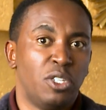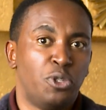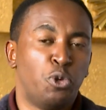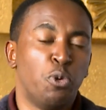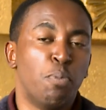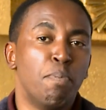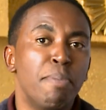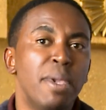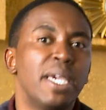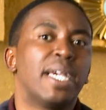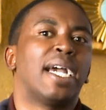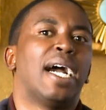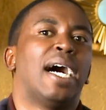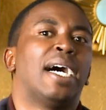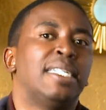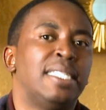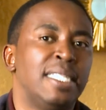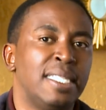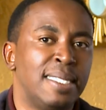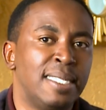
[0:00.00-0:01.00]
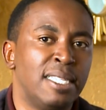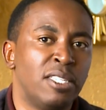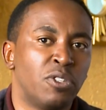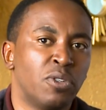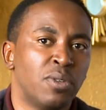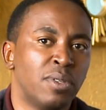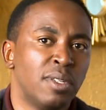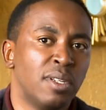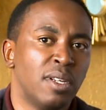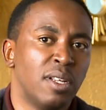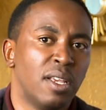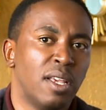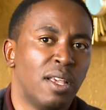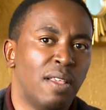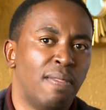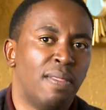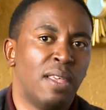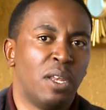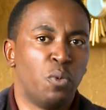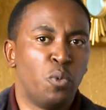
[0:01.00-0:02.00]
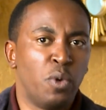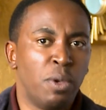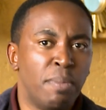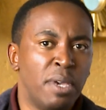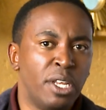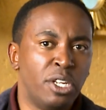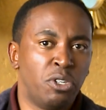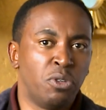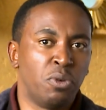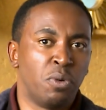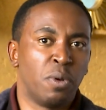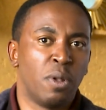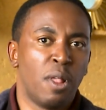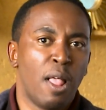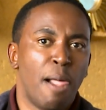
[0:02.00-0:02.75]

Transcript: to make a decision than women do